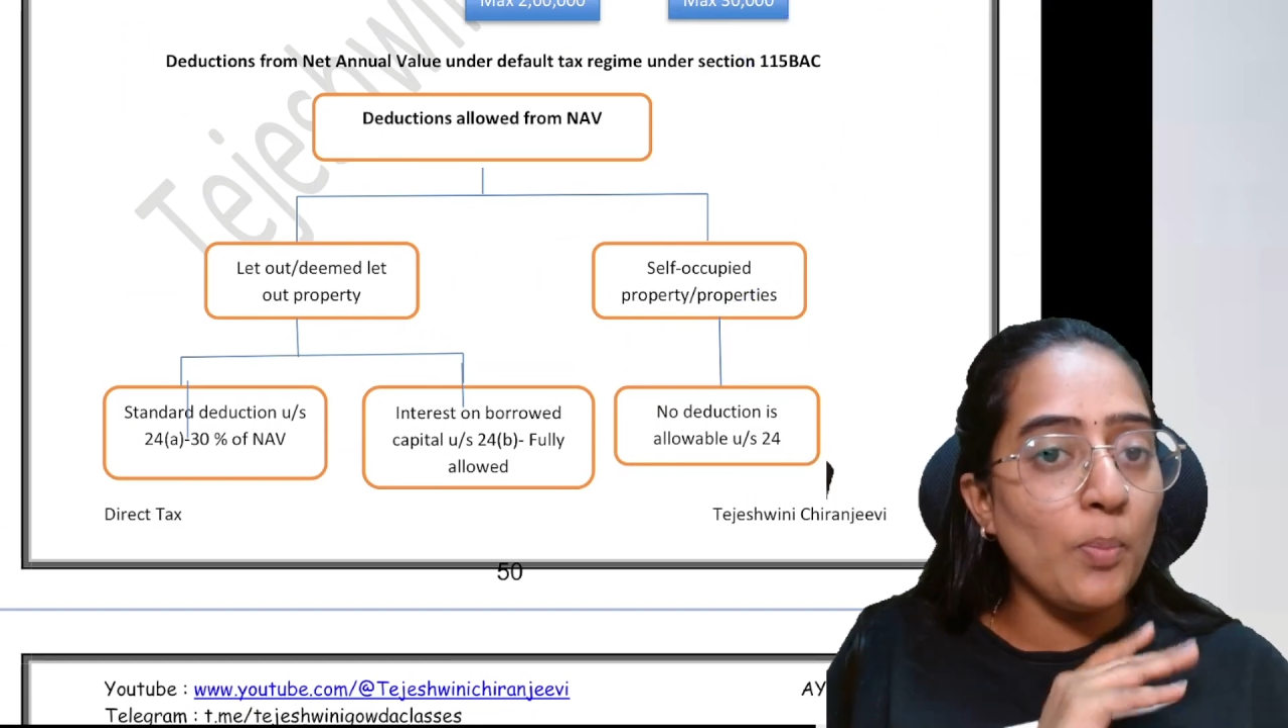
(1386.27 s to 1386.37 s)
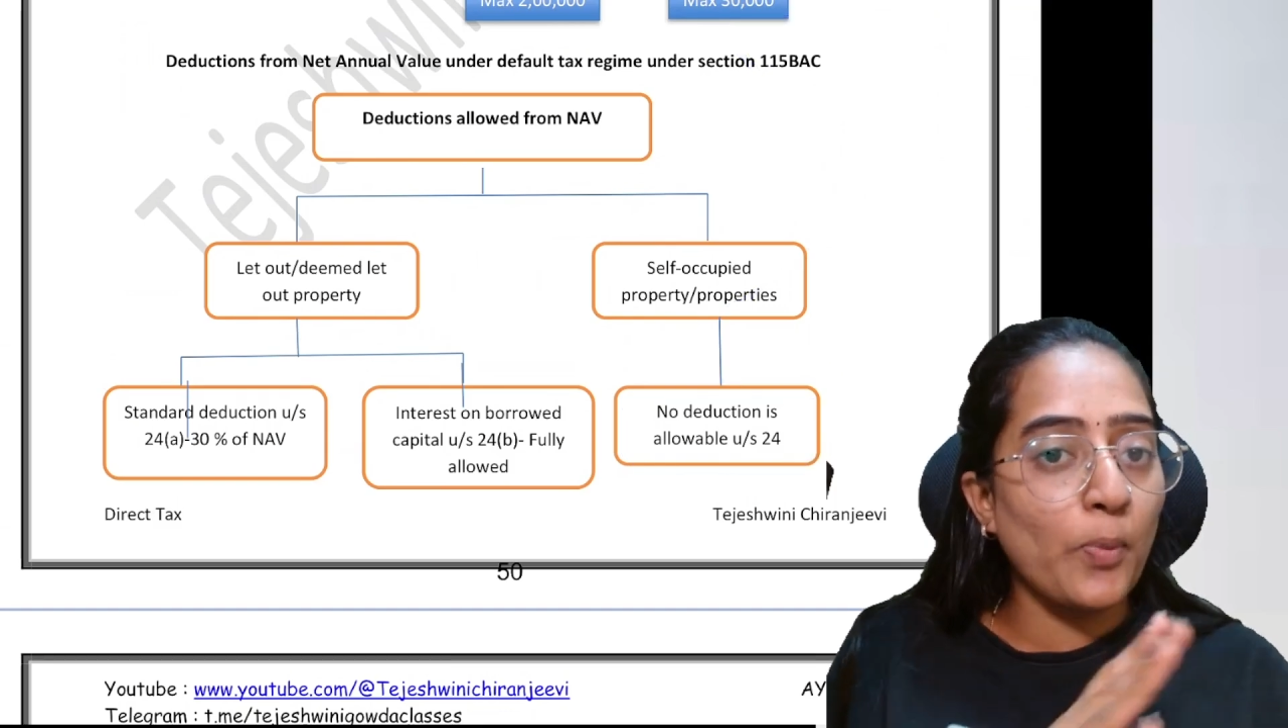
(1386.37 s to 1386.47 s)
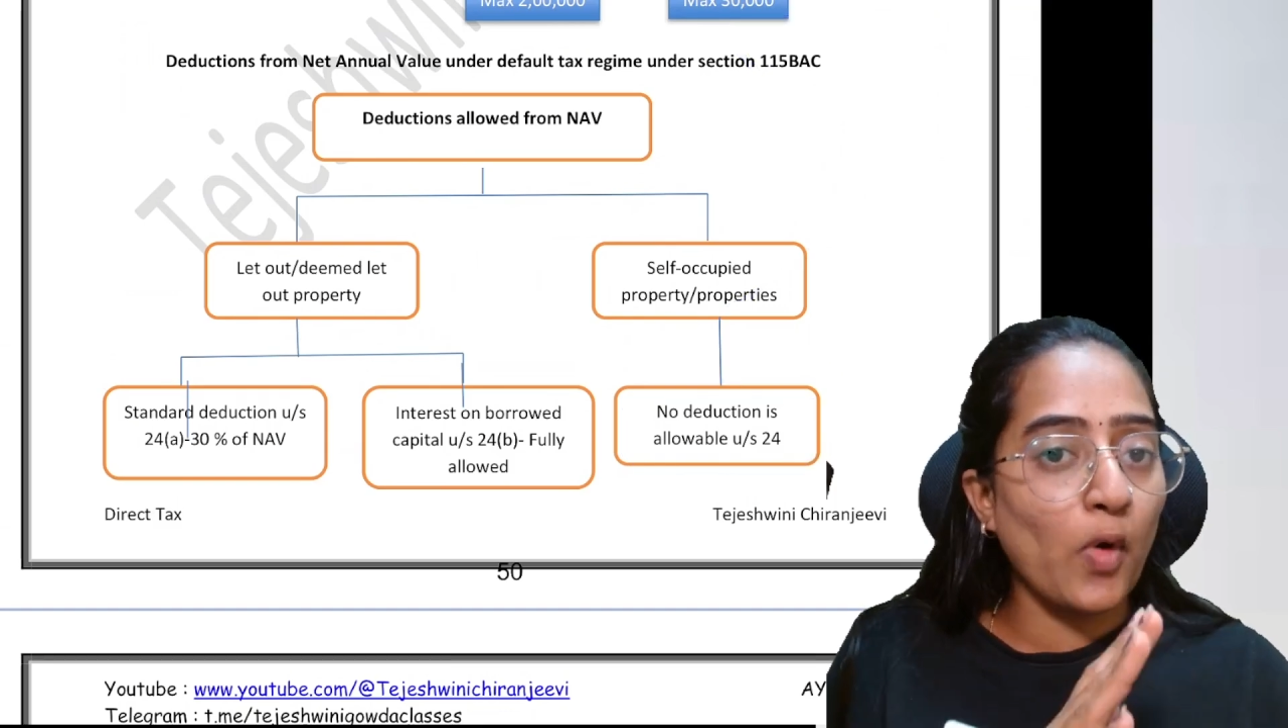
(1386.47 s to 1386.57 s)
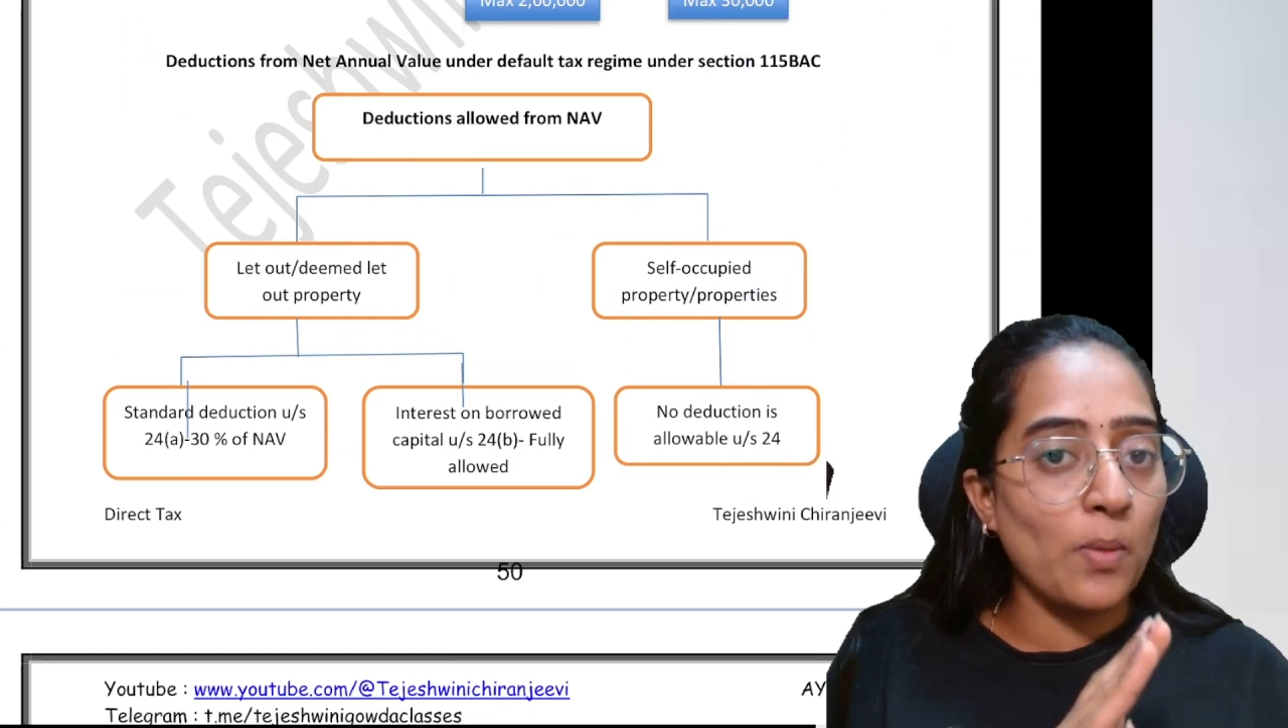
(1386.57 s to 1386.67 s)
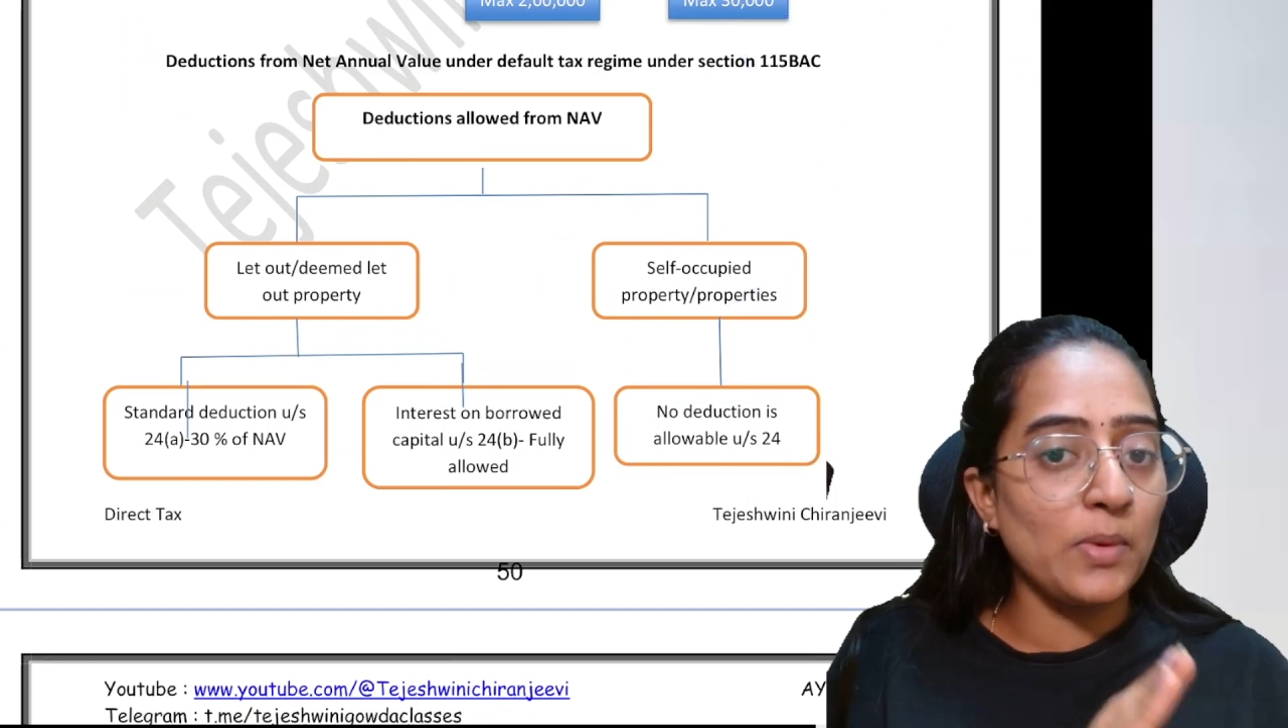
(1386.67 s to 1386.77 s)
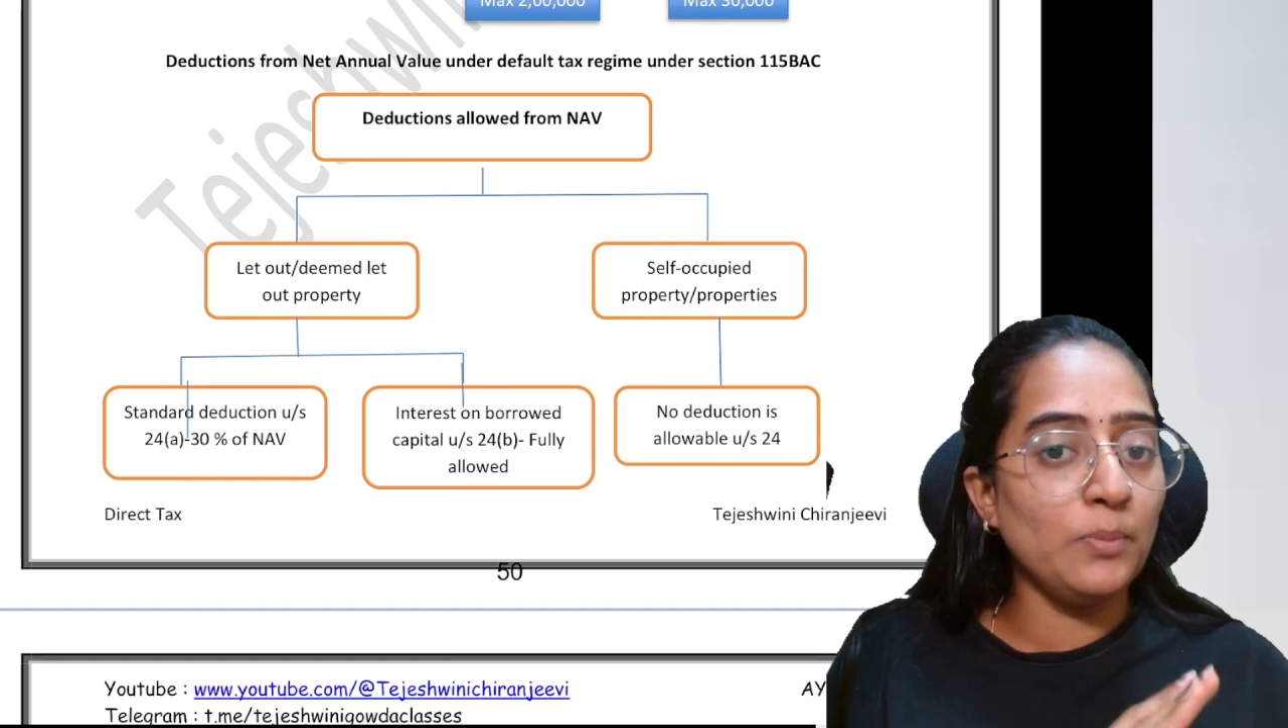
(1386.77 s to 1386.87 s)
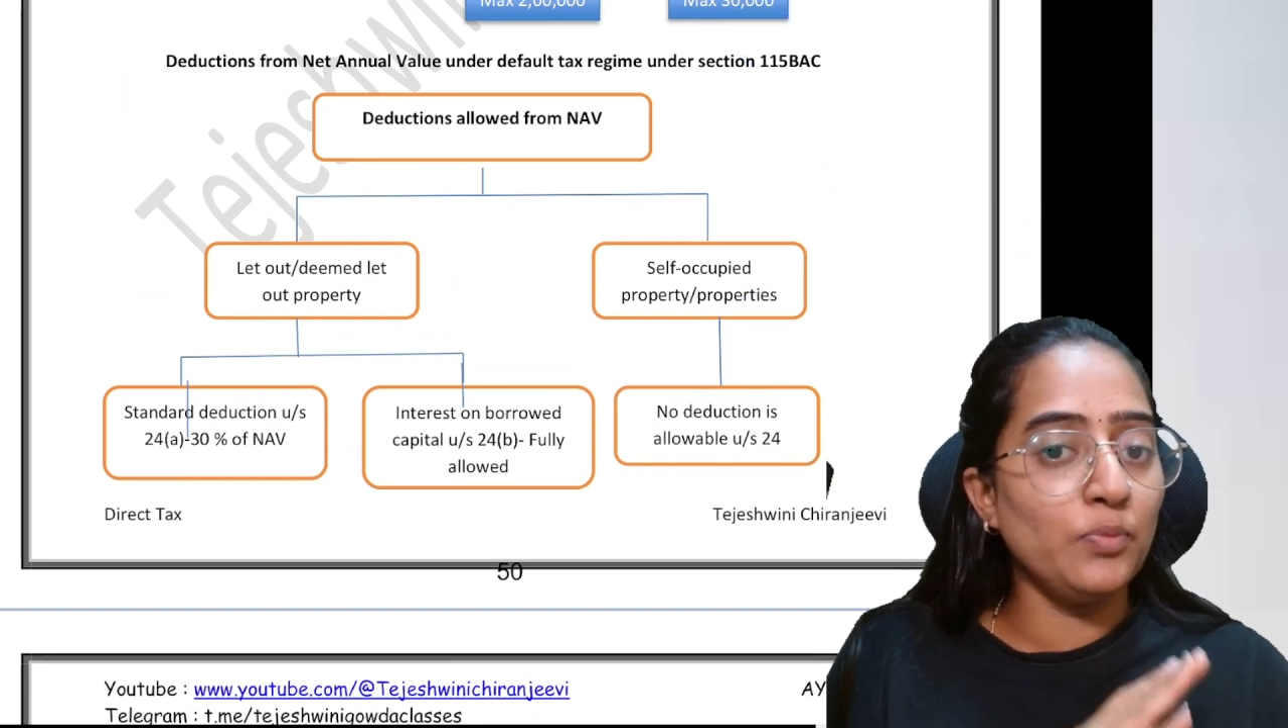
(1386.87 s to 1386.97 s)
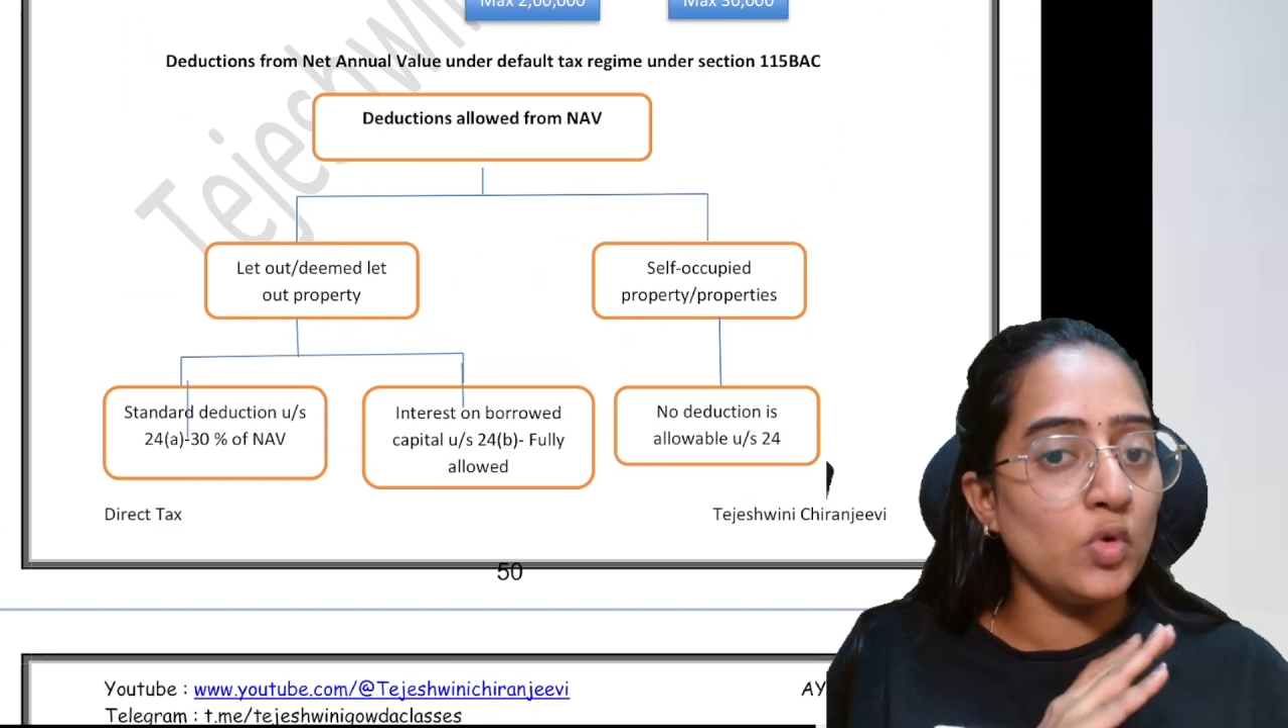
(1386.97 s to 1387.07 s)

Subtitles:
problem,